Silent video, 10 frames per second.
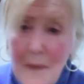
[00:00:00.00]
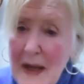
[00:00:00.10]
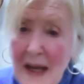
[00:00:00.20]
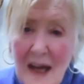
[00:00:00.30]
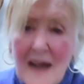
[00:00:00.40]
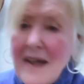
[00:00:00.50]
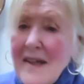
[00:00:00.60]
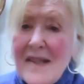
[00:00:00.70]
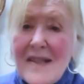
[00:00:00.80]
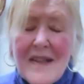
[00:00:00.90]

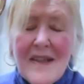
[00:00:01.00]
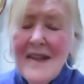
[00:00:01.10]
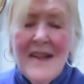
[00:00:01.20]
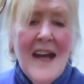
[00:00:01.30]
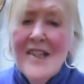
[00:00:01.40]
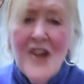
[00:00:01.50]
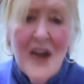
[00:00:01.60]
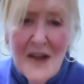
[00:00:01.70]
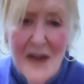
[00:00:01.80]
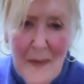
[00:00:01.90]
because that's
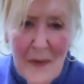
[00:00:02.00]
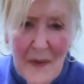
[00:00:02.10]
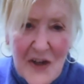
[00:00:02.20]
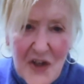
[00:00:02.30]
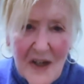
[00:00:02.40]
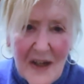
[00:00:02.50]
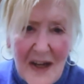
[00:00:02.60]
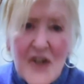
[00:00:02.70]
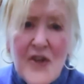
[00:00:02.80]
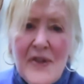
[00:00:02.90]
not a collaboration.
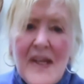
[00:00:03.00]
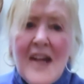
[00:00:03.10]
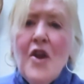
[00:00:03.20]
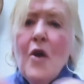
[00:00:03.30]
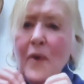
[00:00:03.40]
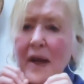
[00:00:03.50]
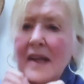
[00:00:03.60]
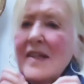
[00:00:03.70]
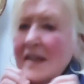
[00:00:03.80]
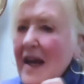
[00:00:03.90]
As you said, no,
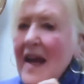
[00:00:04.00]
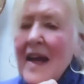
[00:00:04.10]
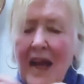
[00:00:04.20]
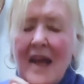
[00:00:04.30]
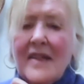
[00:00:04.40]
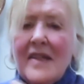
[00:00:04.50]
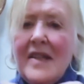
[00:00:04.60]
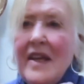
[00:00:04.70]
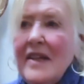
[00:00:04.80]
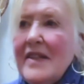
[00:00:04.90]
it's
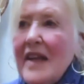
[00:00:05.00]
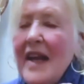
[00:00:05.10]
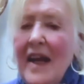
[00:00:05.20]
this.